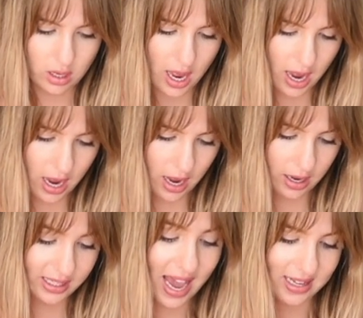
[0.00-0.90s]

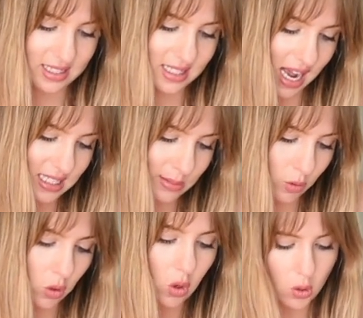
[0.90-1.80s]
Yeah, it's a size
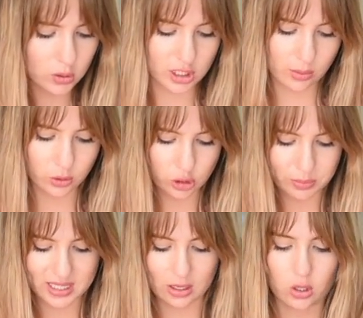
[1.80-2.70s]
small, also
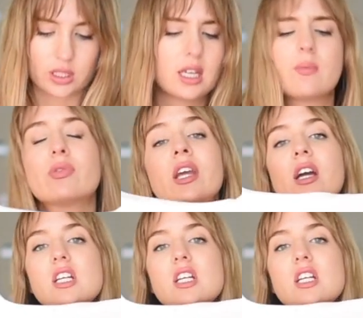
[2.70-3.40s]
100% cotton.